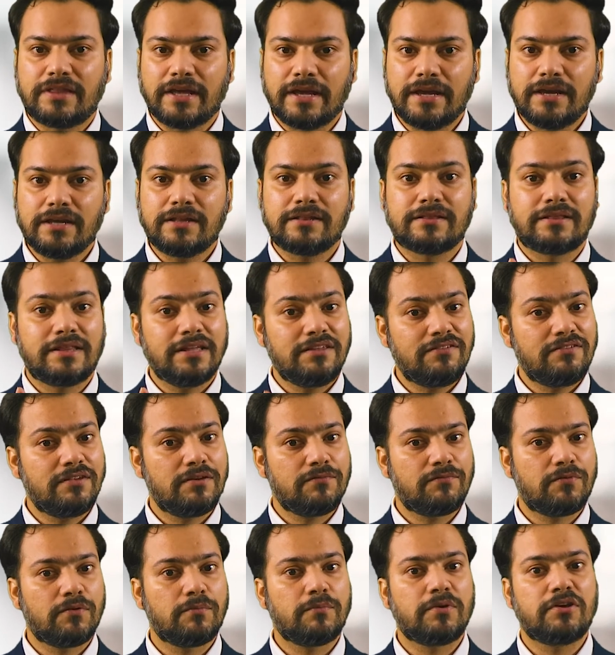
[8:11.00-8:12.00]
think this
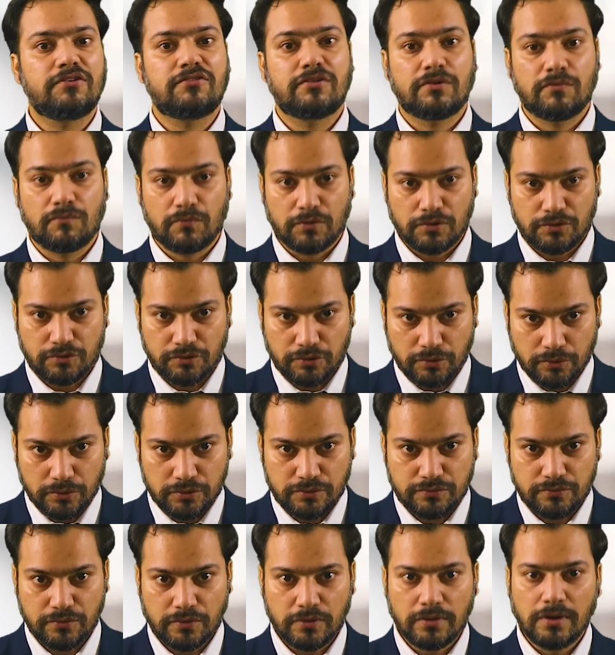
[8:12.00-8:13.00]
information was
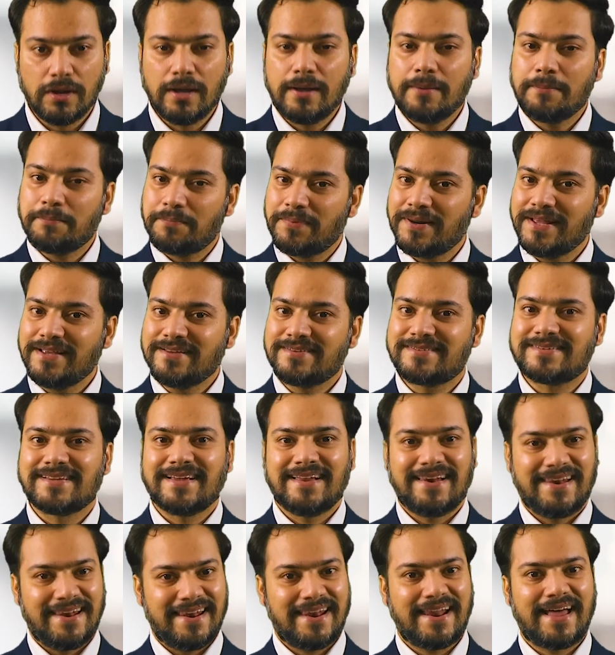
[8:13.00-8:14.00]
useful, please
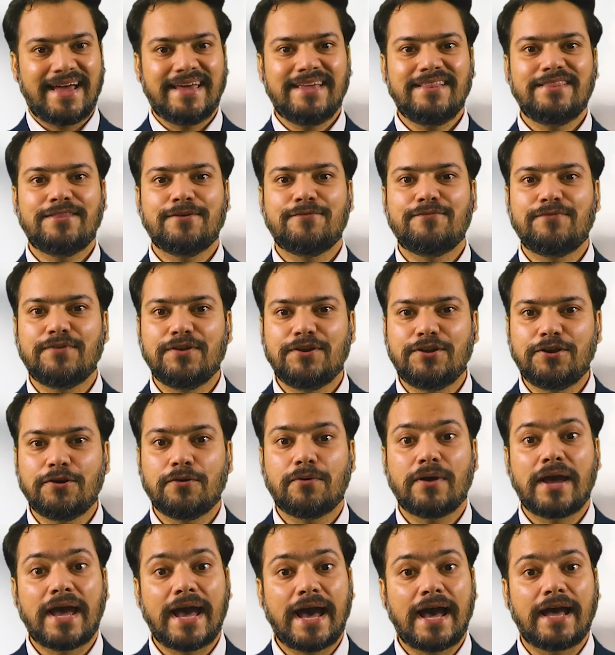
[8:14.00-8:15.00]
like the
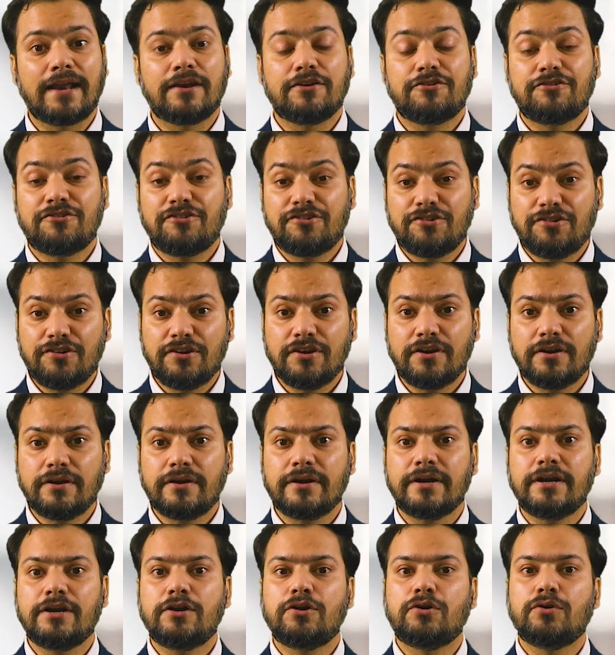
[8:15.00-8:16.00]
video and share
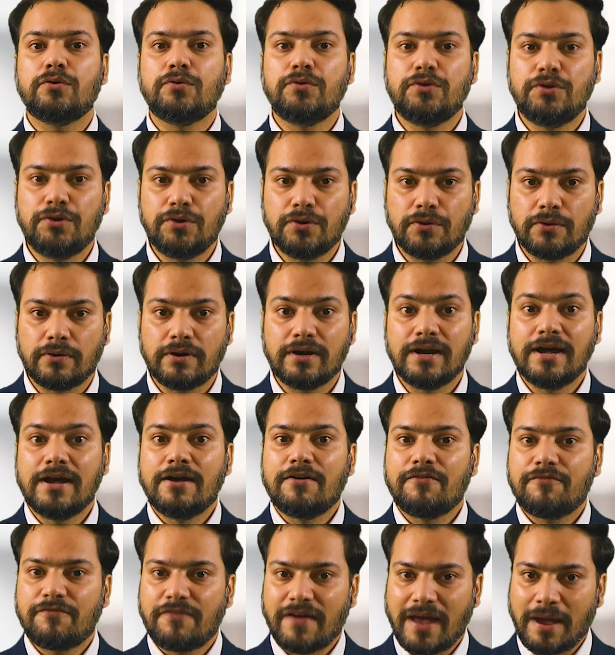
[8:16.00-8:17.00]
it to your
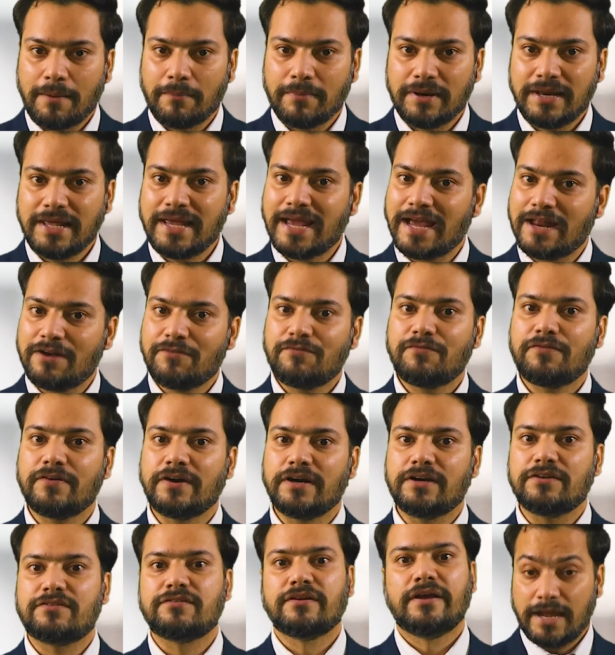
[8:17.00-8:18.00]
family and
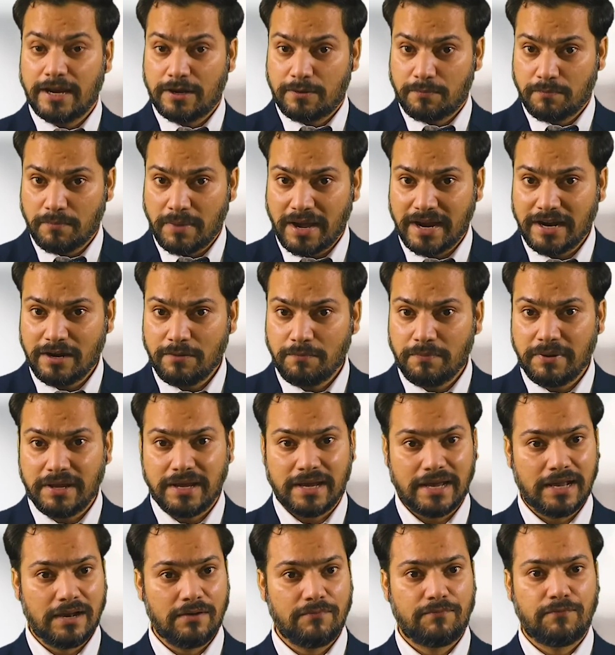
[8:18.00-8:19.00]
friends. It might be
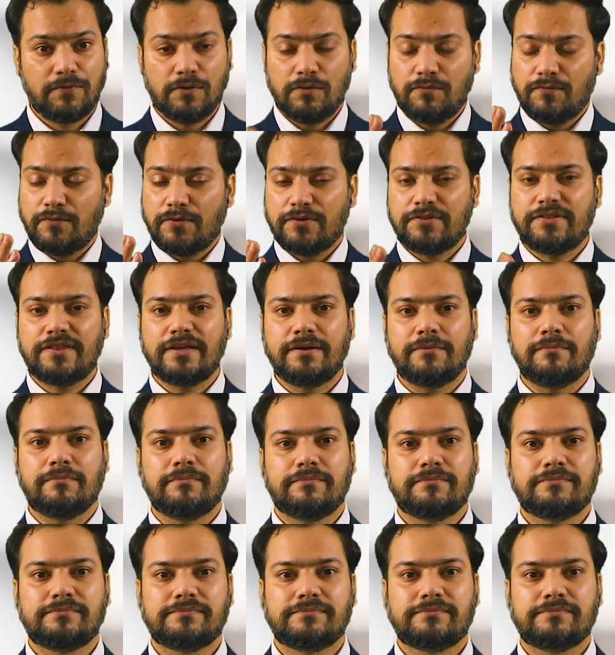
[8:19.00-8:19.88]
helpful for them.